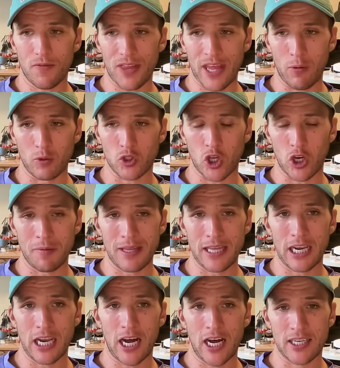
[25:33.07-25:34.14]
it was going to be the
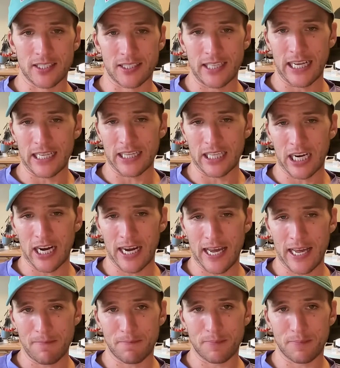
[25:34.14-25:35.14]
last thing that I